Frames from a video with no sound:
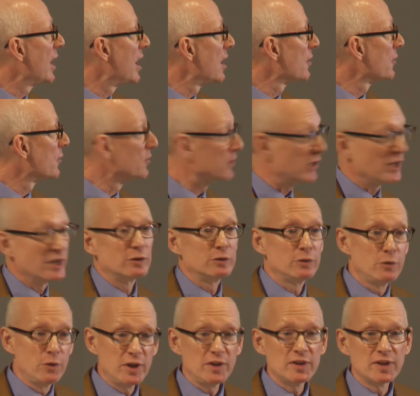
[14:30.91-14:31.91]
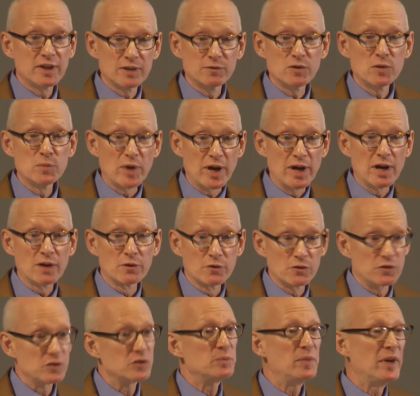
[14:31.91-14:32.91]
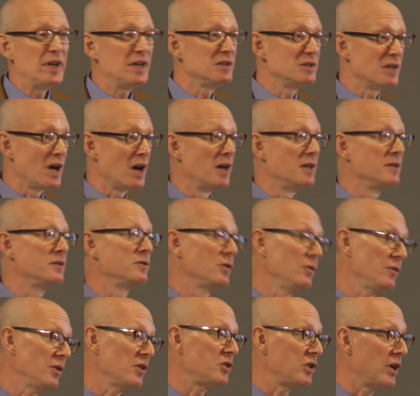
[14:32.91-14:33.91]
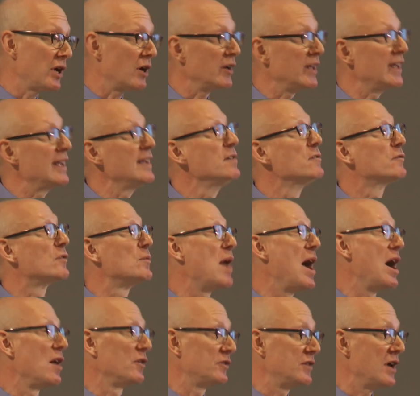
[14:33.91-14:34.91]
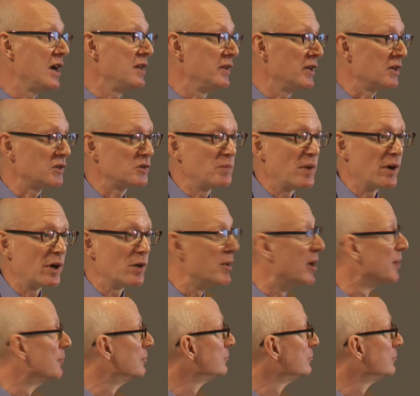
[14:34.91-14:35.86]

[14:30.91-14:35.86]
others, including the giving by others that's being done to the charity from outside the experiment.